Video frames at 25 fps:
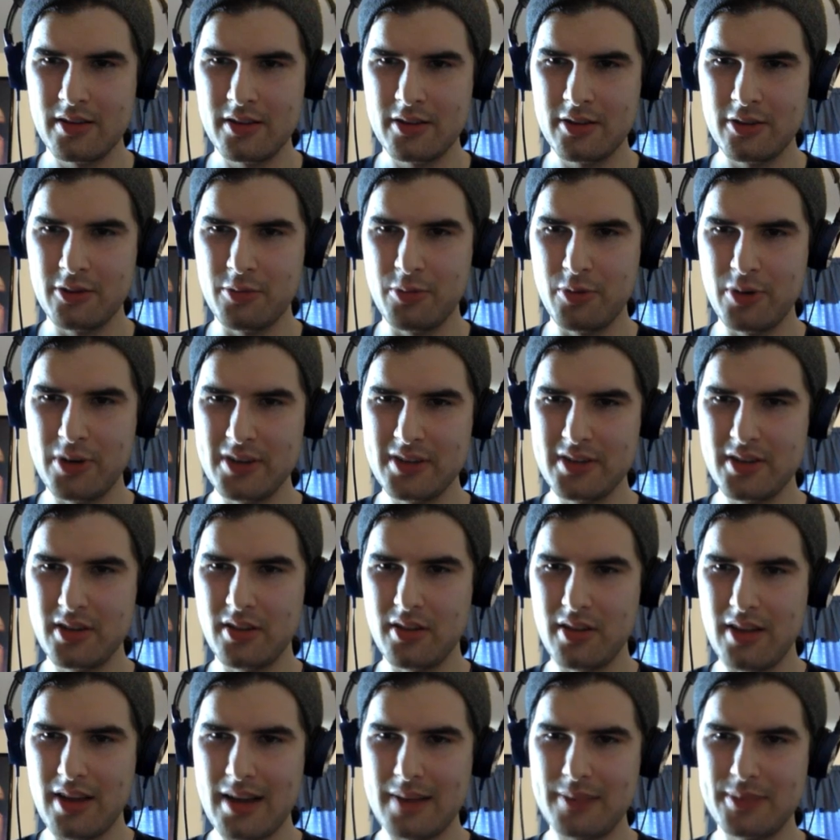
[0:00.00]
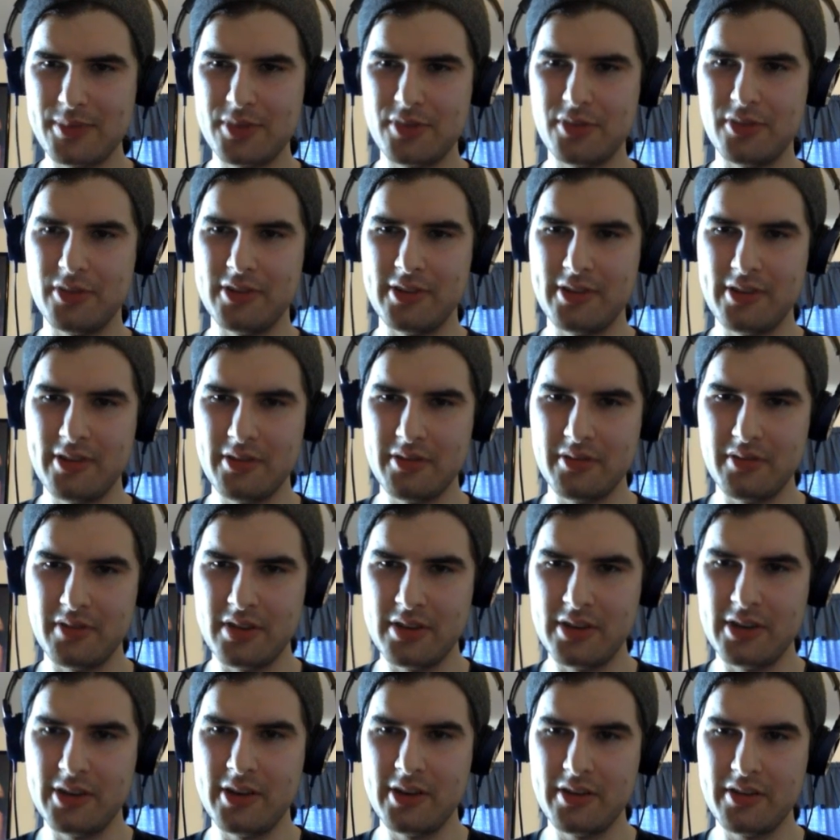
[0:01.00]
You praised the lobster in
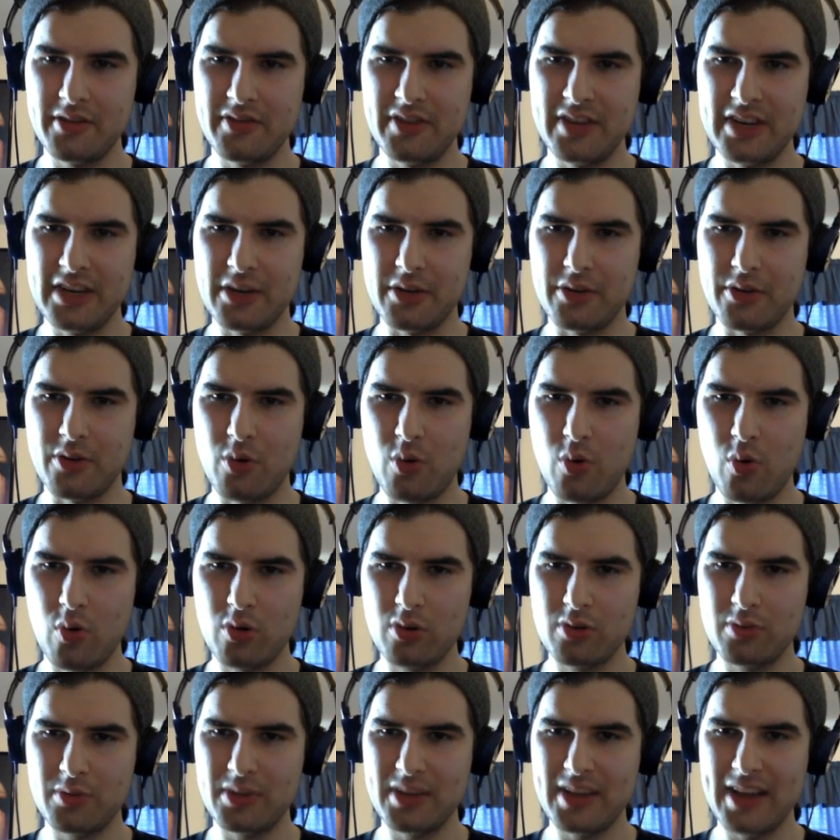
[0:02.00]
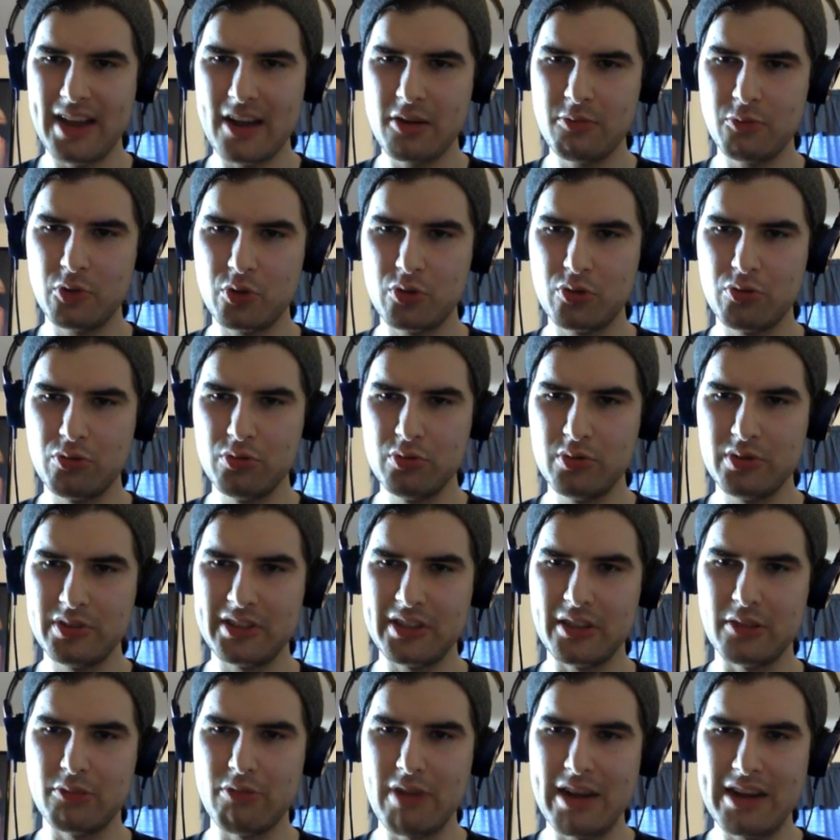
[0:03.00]
another video. The horrible animal
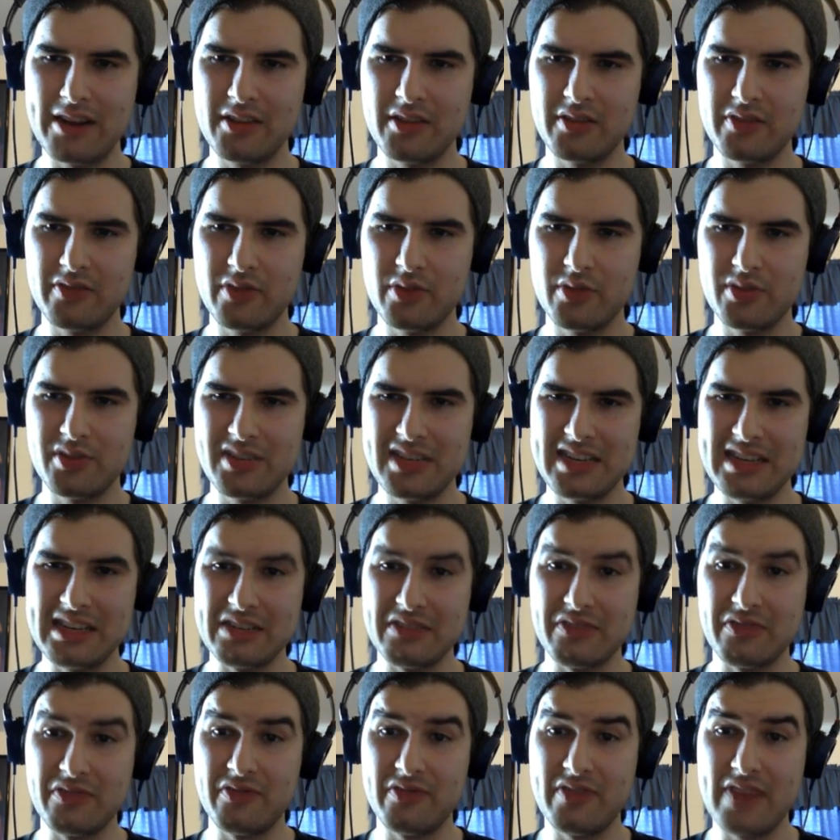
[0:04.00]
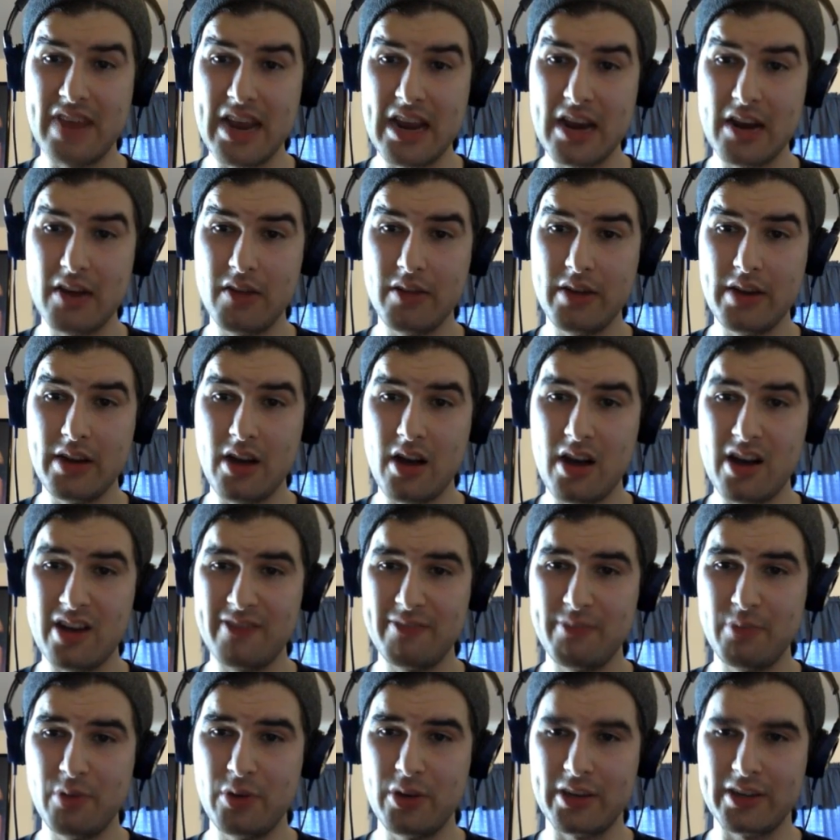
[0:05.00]
cruelty right in the first scene is very
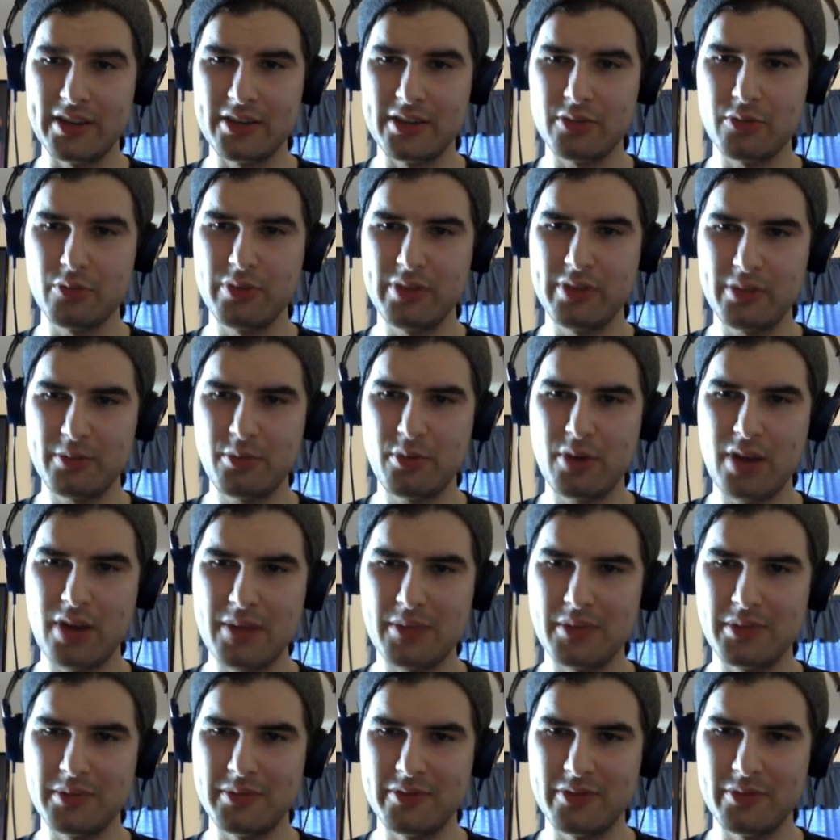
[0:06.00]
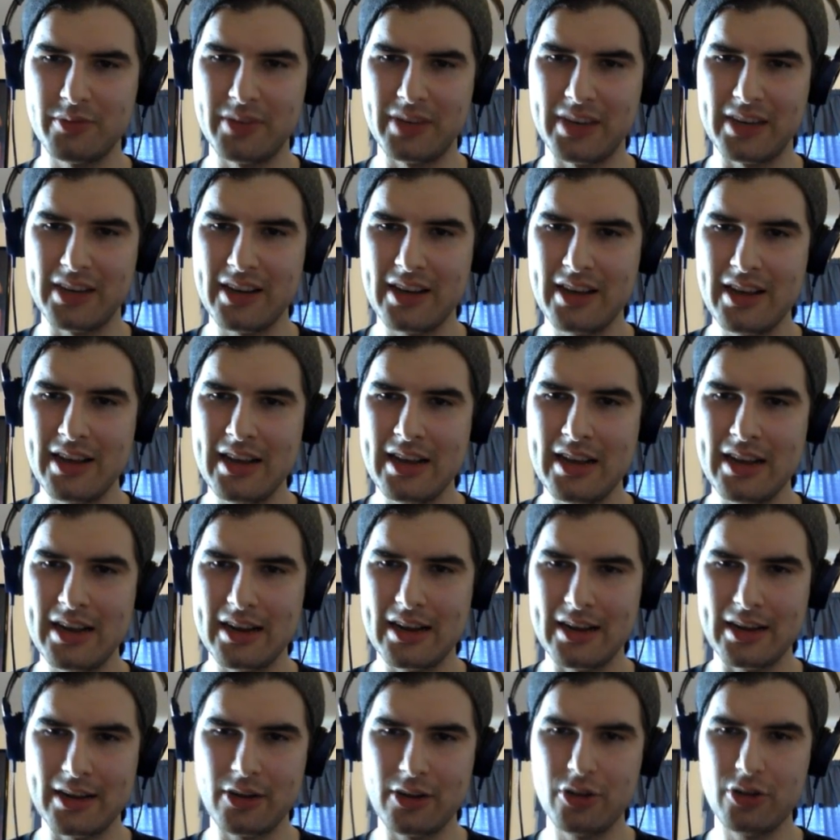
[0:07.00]
off-putting. That's a real problem for me,
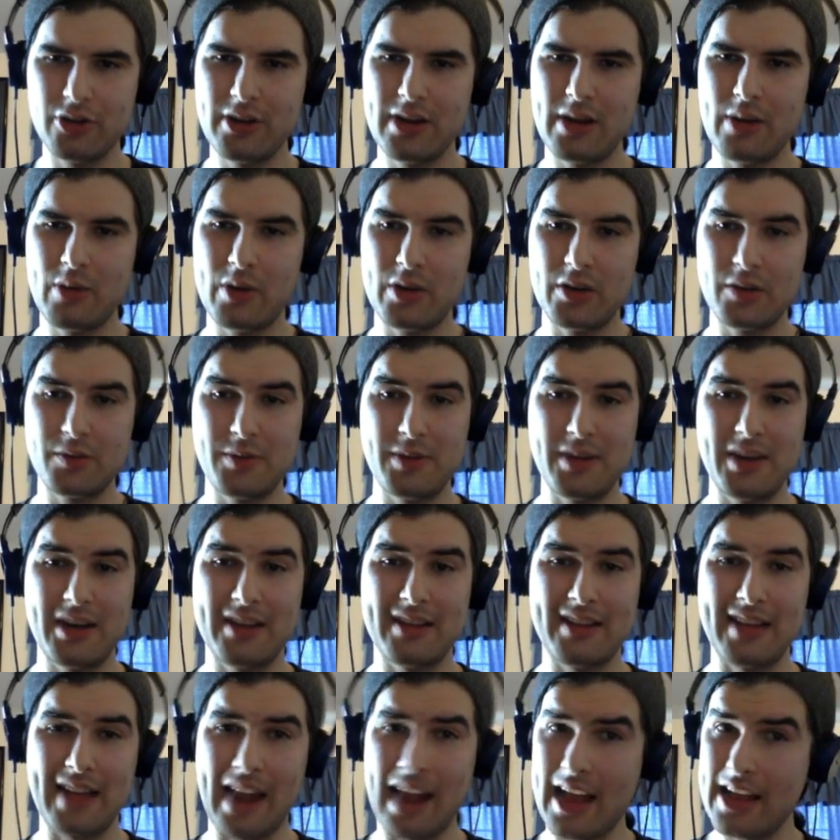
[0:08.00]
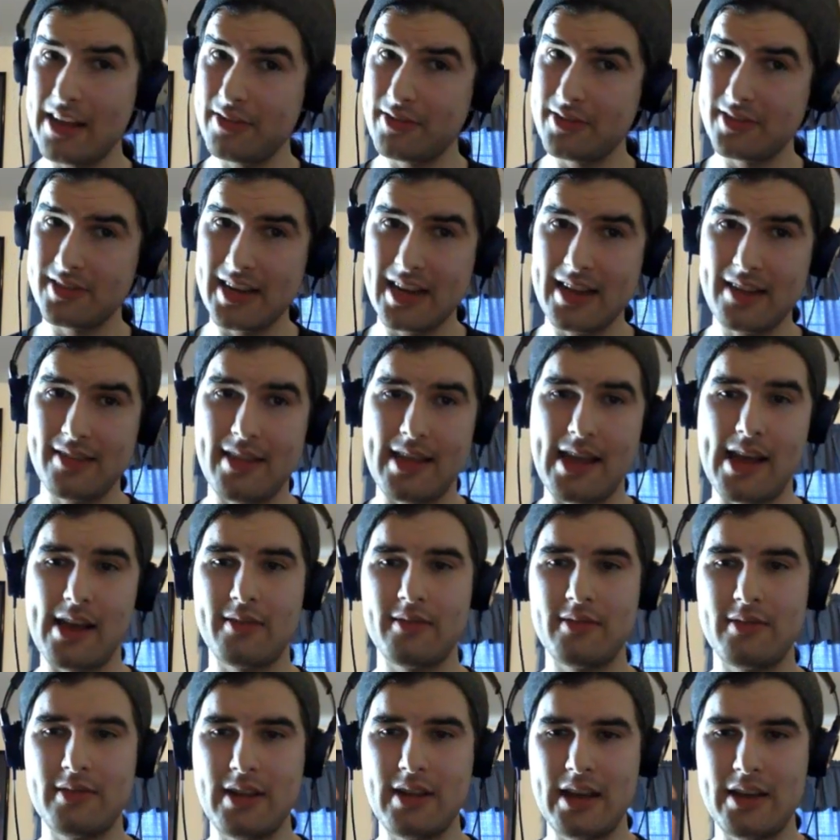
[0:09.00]
and I could not watch beyond that. I understand that.
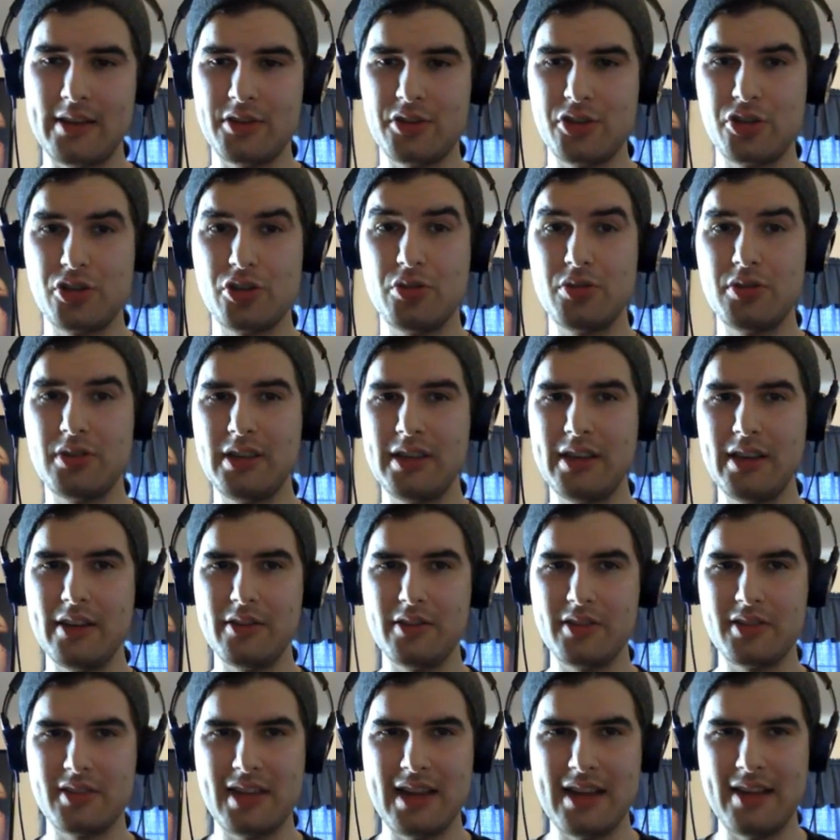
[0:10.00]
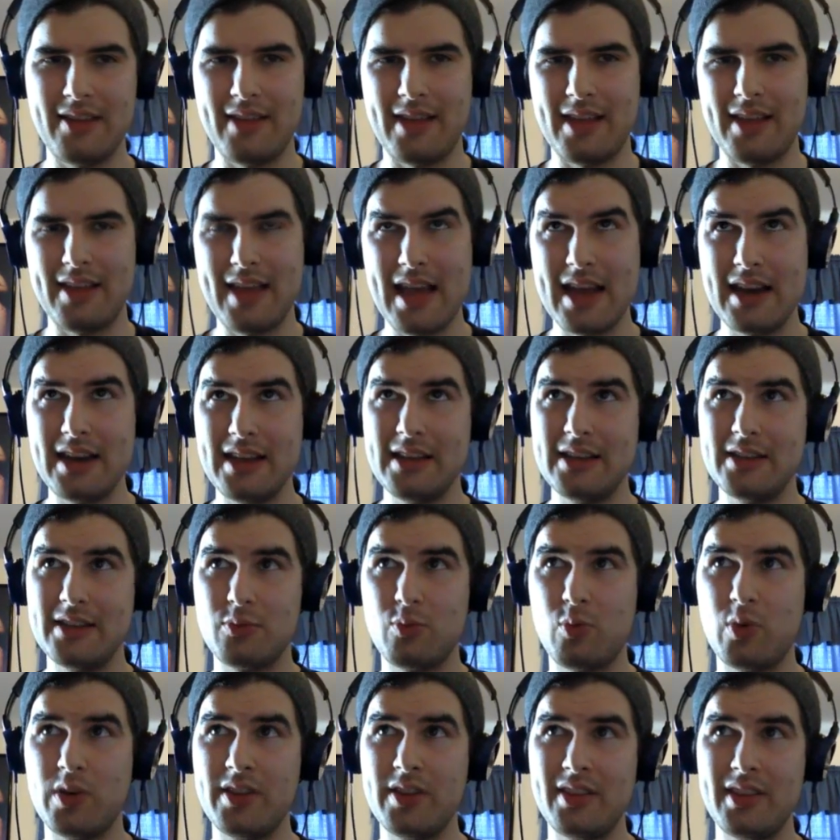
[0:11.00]
I certainly understand that. That is
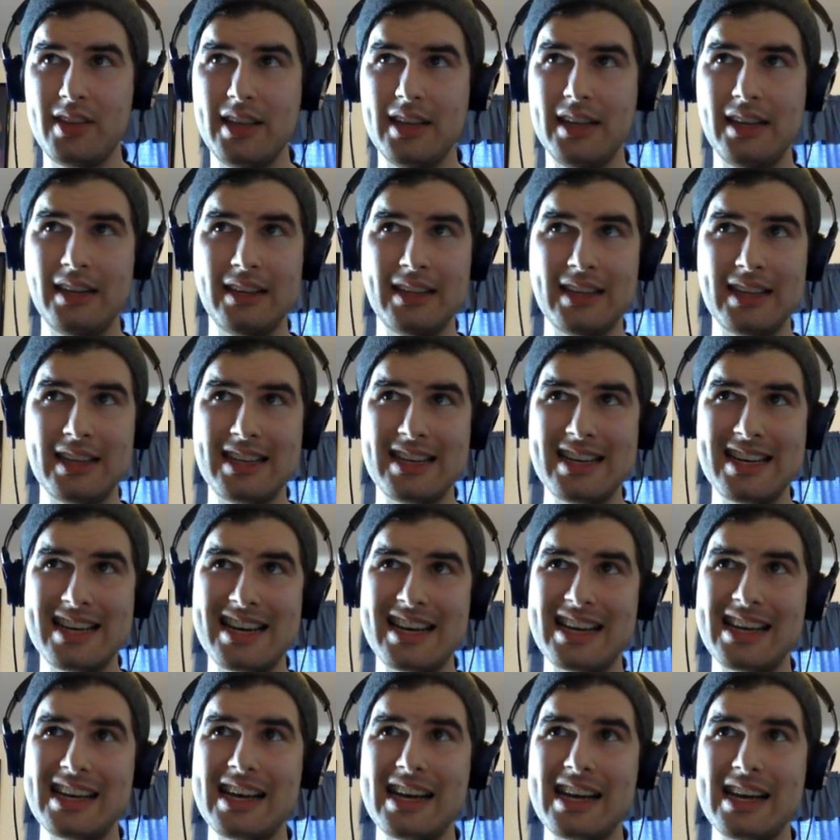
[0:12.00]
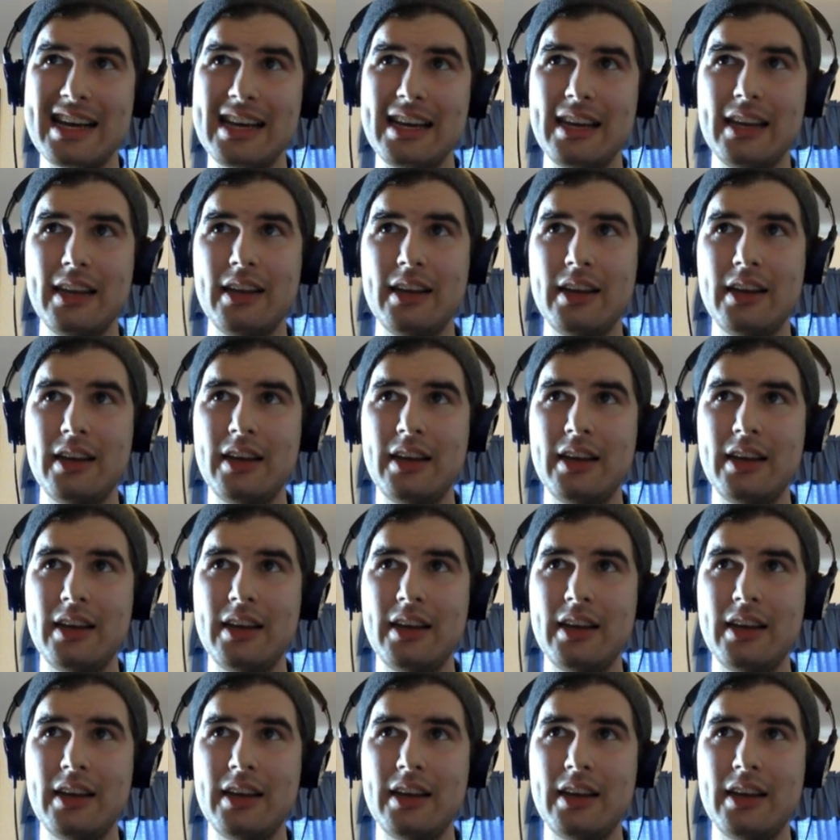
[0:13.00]
one thing that, yeah, I